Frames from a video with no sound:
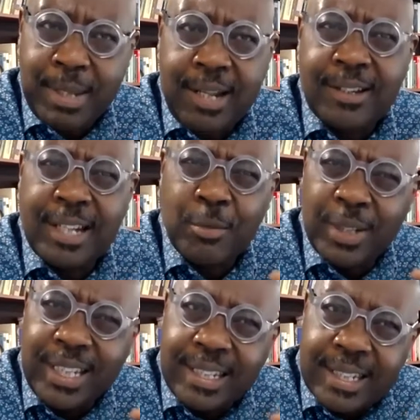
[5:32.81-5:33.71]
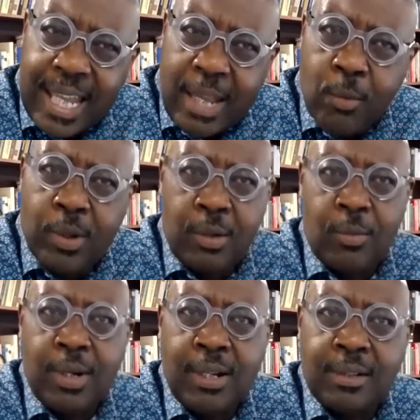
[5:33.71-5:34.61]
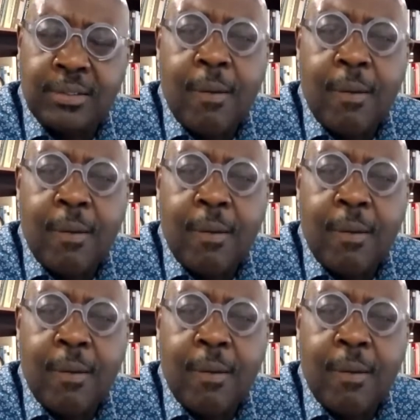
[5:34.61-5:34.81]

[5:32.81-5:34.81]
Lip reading: I could not really name what it was.